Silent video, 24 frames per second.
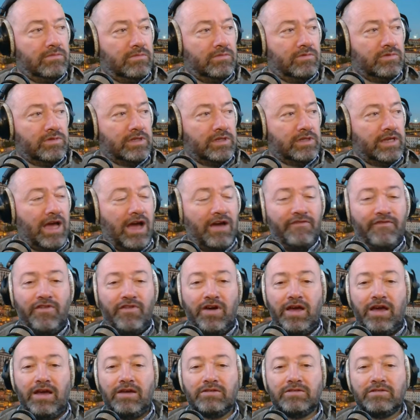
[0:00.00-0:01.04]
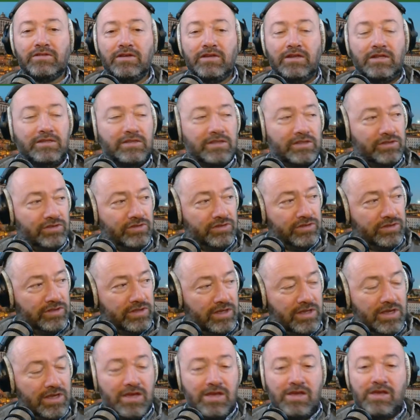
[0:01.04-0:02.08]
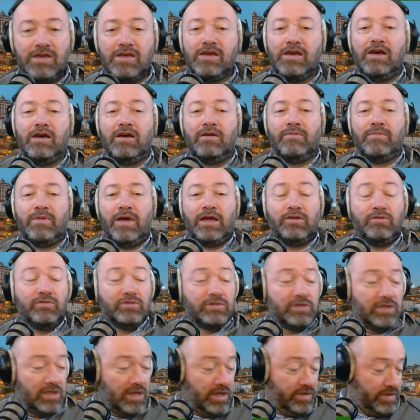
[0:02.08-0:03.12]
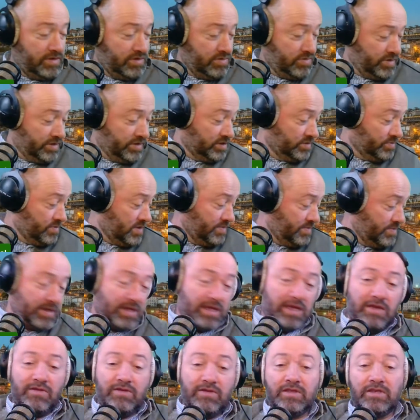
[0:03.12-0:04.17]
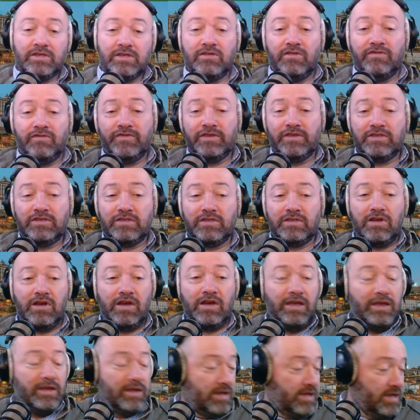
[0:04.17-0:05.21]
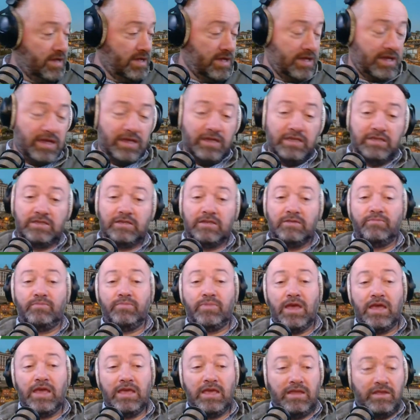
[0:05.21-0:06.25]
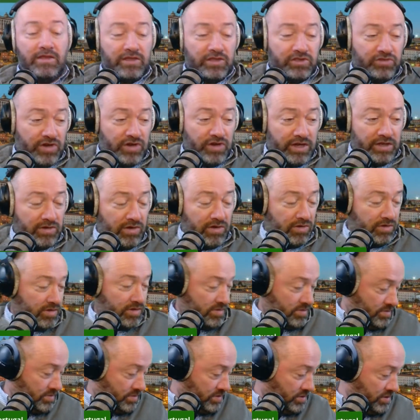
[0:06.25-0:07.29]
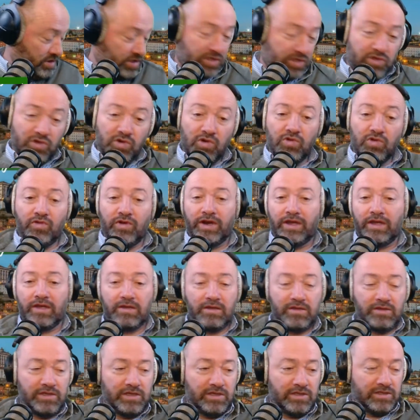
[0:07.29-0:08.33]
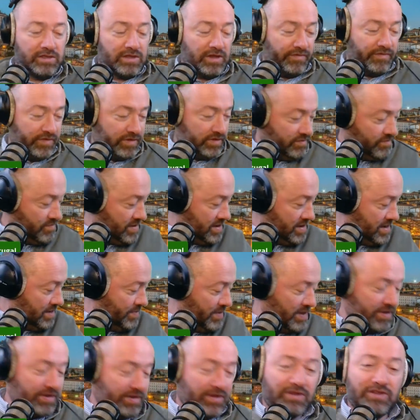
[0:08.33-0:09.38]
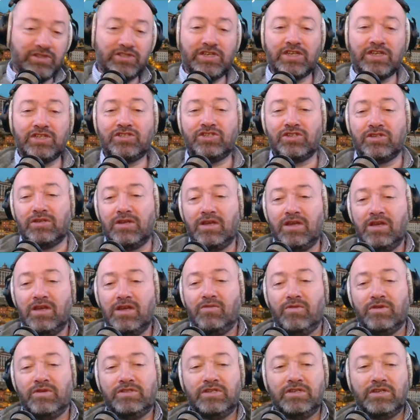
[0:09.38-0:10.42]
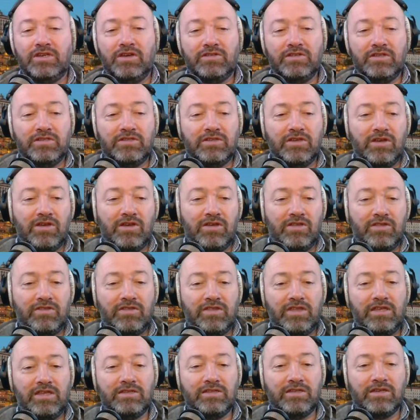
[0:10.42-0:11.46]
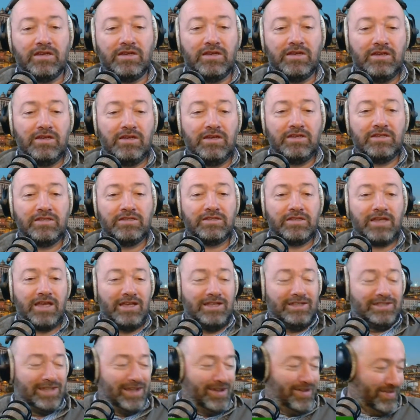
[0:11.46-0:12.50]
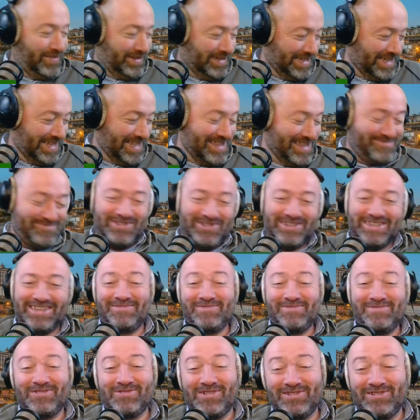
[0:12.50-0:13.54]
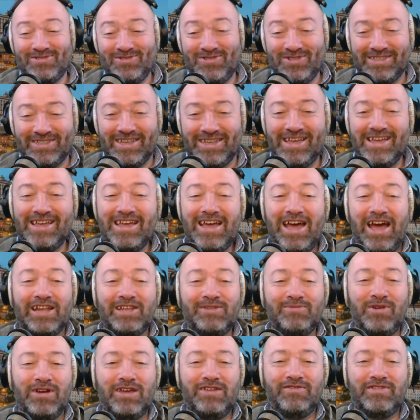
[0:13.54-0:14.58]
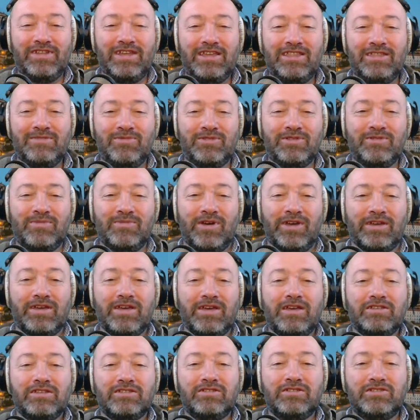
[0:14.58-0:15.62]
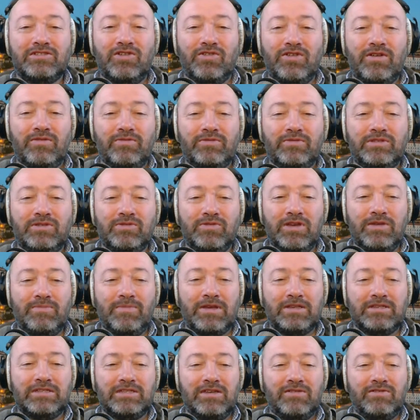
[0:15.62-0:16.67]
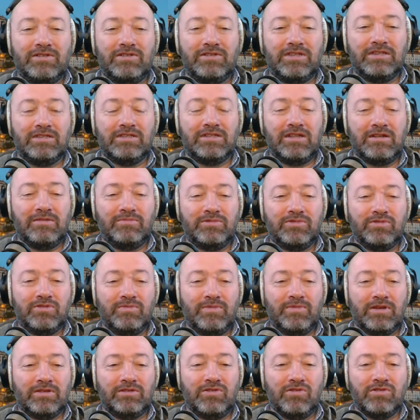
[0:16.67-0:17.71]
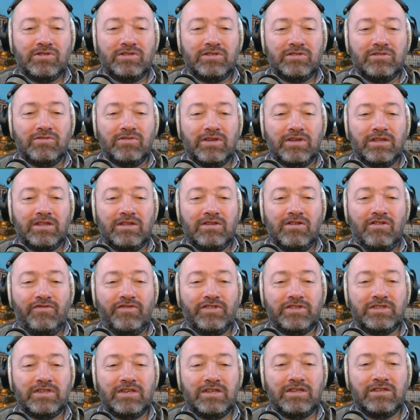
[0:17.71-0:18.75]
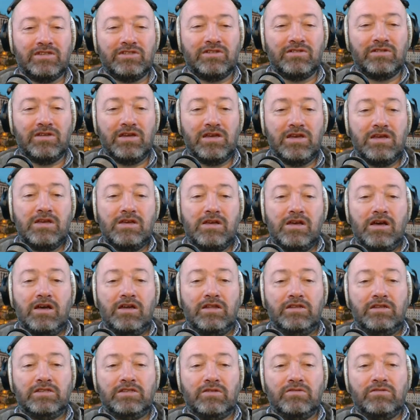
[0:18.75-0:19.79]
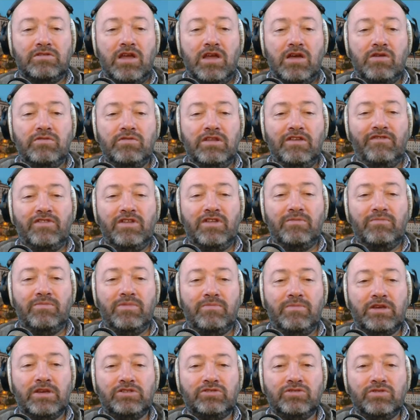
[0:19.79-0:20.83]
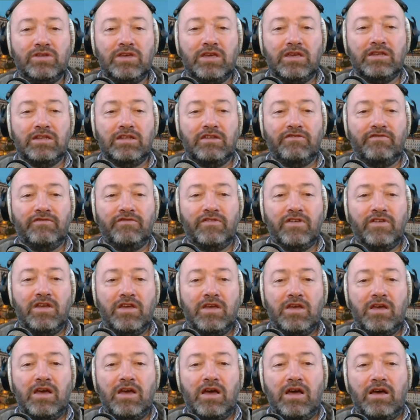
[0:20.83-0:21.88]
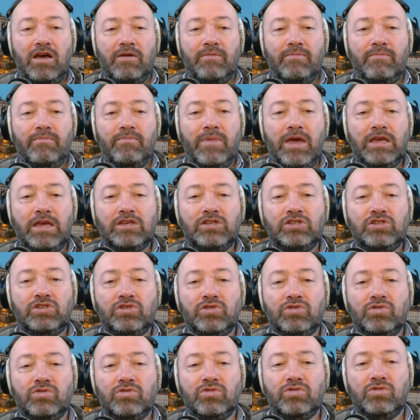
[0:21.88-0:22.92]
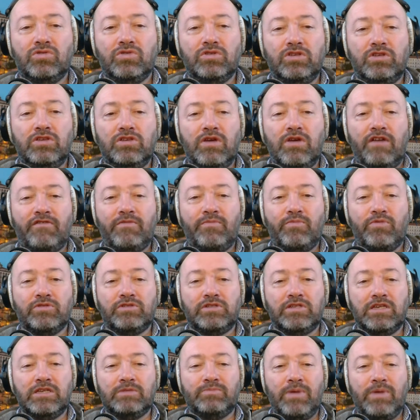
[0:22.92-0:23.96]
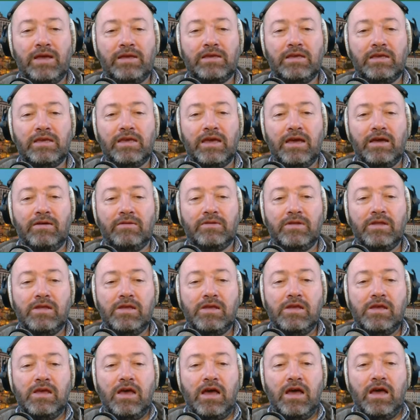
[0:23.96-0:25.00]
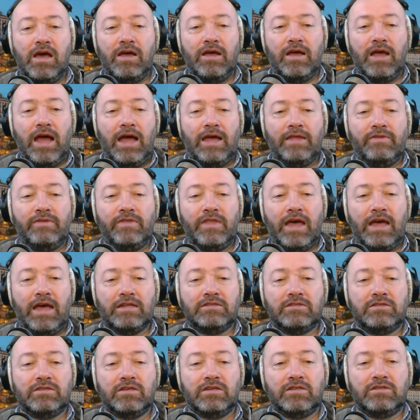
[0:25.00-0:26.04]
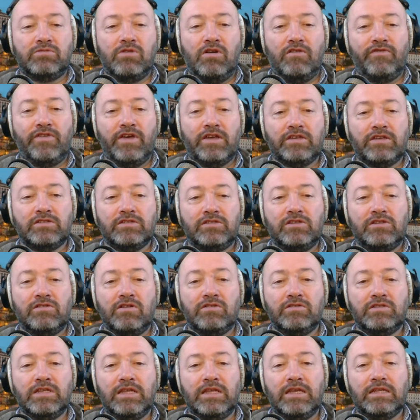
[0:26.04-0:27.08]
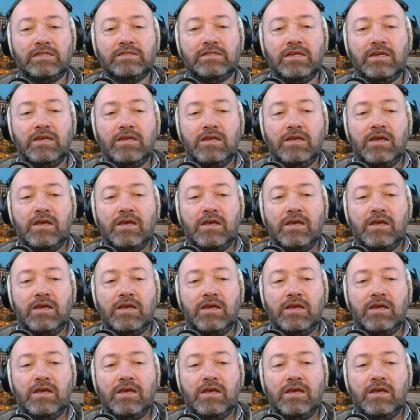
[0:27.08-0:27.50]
what was a cat fight outside? That's interesting. And also the other noise you might be able to hear in this office tonight is Peggy, the stray dog, snoring. She suffers from a little bit of congestion when she goes into her theta states of sleep, which can be quite noisy, and you might even hear them on the mic. So sorry, I'm talking about serious things, and then I'm talking about a dog snoring in the office, in the studio. So no NIF number. Make sure you get your NIF. Make sure you have a Portuguese bank account and that 12,000 euros in it.